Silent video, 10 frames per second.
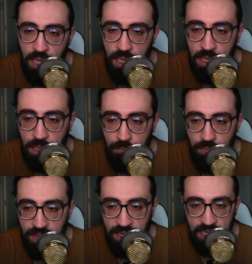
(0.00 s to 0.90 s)
Um,
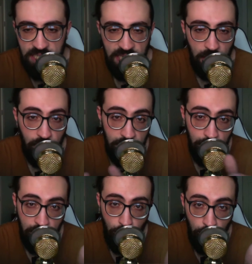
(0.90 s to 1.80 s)
but then I just got a really
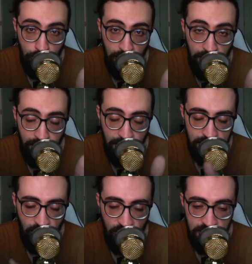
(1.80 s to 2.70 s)
big roadblock
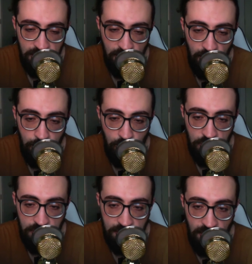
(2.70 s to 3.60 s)
as of yesterday,
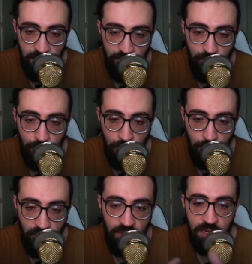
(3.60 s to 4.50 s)
which is kind of
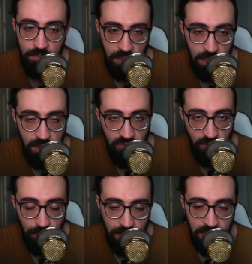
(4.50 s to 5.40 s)
preventing me
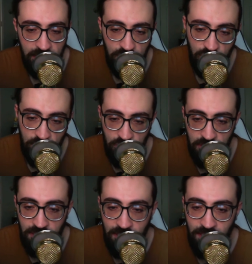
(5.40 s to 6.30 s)
from beginning
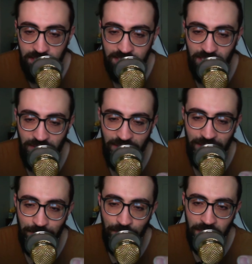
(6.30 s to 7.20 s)
construction. So,
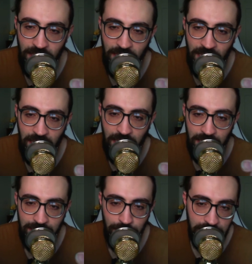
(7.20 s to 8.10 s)
um,
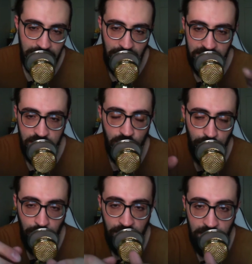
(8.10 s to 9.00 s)
and basically has to do with
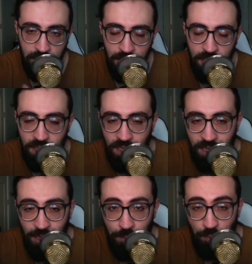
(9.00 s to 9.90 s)
plumbing.
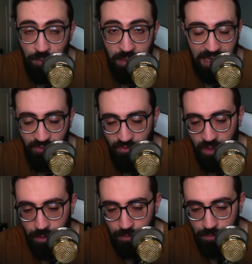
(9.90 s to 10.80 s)
Um, not
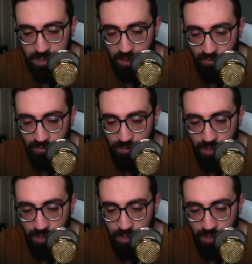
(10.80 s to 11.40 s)
fun stuff.